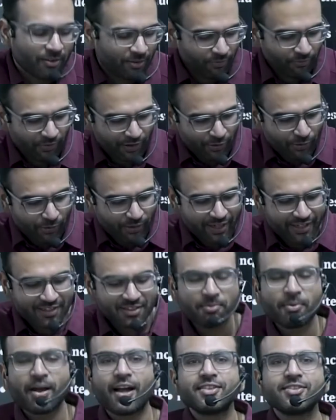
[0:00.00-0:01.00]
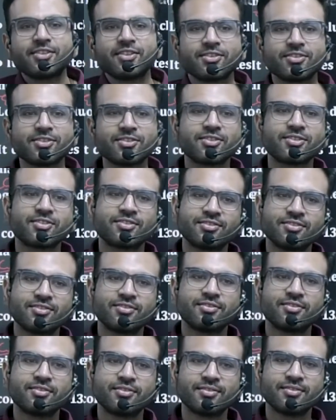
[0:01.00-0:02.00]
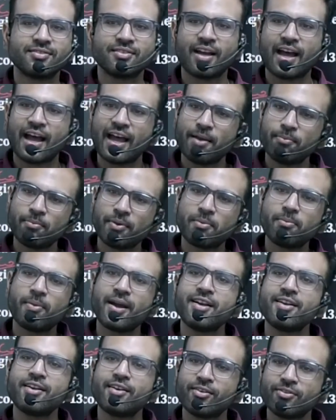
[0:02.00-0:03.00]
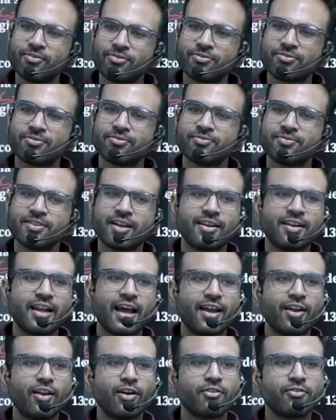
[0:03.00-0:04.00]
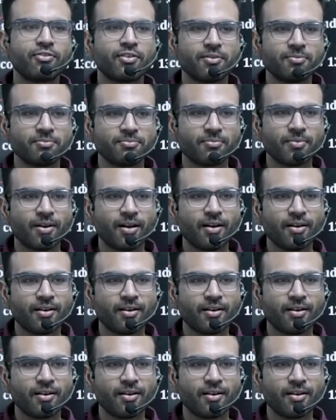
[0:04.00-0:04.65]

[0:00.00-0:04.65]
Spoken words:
when you look at some answers, I am reminded of that dialogue from